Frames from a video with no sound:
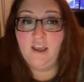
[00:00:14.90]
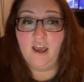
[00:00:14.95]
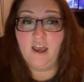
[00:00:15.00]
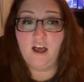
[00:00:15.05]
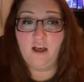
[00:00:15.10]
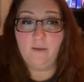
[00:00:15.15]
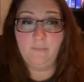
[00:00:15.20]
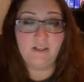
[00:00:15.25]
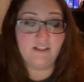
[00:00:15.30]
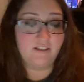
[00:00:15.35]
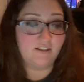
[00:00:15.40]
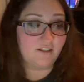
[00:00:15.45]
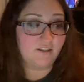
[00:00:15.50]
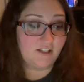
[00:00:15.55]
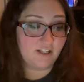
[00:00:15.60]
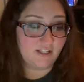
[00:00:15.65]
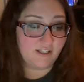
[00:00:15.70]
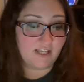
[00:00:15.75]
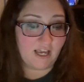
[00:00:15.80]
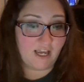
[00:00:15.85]
It's
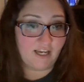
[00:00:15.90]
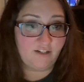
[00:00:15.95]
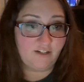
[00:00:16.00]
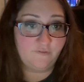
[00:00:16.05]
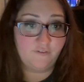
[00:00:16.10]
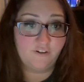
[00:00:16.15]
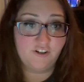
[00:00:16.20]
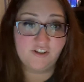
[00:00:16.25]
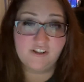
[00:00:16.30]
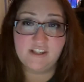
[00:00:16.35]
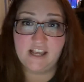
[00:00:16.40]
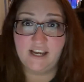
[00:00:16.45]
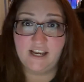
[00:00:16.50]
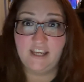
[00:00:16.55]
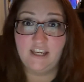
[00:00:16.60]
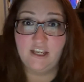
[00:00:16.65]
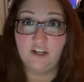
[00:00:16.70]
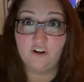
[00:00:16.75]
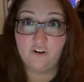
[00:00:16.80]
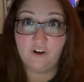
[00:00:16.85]
designed for
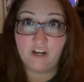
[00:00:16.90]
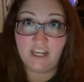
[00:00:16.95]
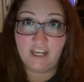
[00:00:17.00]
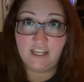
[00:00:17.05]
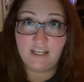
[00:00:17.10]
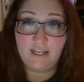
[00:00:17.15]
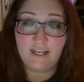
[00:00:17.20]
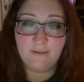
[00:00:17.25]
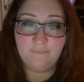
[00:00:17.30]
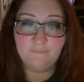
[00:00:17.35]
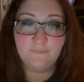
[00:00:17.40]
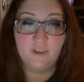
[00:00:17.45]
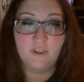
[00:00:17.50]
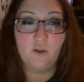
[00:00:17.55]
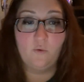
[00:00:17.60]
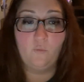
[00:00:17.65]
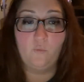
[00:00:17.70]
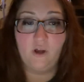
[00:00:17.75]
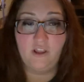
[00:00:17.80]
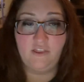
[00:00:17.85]
second grade.
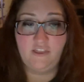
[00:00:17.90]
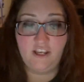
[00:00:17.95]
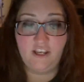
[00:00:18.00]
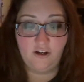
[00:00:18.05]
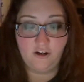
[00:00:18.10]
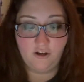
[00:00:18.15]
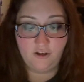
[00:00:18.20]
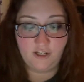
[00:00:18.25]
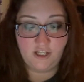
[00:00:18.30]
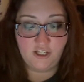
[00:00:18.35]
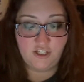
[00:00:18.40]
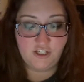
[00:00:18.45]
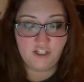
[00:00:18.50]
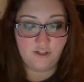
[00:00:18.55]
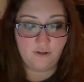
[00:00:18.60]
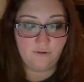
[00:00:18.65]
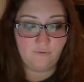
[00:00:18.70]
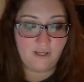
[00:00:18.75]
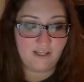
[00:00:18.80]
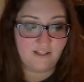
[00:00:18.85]
What they're going to
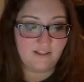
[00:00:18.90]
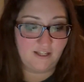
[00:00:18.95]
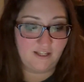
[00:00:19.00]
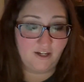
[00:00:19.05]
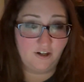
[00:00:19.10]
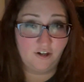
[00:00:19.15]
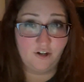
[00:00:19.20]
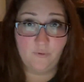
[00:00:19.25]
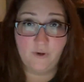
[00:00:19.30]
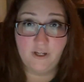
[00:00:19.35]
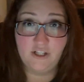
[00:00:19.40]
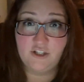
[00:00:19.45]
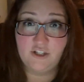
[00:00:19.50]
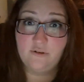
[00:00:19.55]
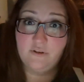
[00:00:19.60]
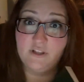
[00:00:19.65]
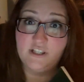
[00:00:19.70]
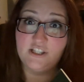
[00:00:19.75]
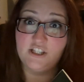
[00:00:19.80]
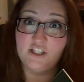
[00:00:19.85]
do is they are going to
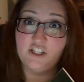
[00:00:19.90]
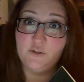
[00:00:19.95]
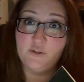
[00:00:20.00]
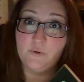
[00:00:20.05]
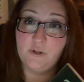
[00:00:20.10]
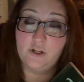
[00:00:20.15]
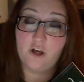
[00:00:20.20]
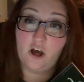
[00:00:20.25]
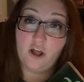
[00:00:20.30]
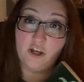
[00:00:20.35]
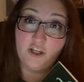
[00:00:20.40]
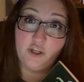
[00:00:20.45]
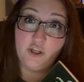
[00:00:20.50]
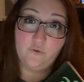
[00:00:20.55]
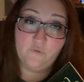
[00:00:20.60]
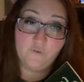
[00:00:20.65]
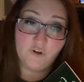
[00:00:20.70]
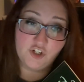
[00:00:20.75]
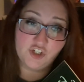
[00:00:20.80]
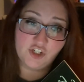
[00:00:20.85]
listen to an audio
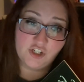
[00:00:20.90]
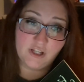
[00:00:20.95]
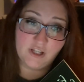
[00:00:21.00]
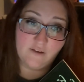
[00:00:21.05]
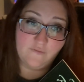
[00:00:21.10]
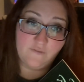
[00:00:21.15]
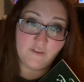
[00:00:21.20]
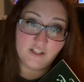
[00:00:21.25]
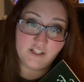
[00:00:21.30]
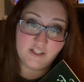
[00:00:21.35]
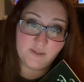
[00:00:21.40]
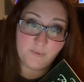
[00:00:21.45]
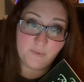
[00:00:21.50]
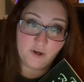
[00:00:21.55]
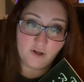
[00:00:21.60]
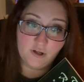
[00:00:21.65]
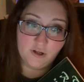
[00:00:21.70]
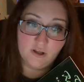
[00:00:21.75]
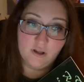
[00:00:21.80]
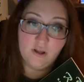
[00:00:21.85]
version of this
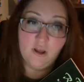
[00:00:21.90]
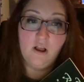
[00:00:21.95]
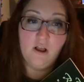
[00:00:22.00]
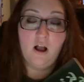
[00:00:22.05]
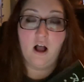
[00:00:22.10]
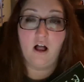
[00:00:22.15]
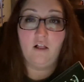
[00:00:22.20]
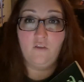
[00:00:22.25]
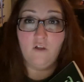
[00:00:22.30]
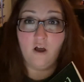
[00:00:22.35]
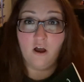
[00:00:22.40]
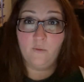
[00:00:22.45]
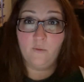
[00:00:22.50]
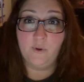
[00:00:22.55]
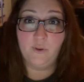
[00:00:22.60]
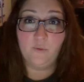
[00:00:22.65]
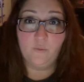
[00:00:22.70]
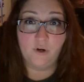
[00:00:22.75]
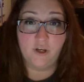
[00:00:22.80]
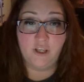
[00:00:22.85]
book along
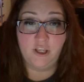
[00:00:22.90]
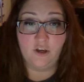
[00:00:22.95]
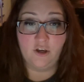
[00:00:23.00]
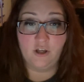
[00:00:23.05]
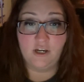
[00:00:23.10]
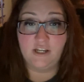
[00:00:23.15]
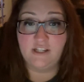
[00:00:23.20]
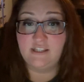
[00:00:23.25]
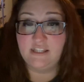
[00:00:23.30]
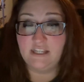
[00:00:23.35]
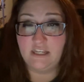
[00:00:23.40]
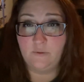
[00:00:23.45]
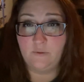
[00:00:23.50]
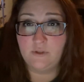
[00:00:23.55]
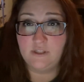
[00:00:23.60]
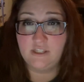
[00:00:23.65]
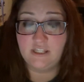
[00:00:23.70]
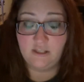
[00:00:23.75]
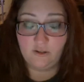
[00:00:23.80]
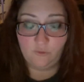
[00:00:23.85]
with working on a
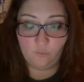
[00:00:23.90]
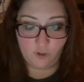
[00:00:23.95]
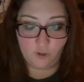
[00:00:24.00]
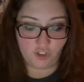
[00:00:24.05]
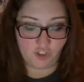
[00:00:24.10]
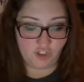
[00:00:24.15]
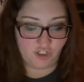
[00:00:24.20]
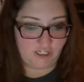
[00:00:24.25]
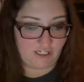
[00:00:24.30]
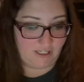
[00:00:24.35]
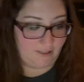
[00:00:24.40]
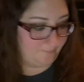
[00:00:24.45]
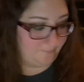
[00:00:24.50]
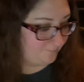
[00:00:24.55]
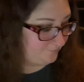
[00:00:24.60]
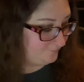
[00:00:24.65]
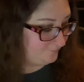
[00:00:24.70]
sequencing worksheet.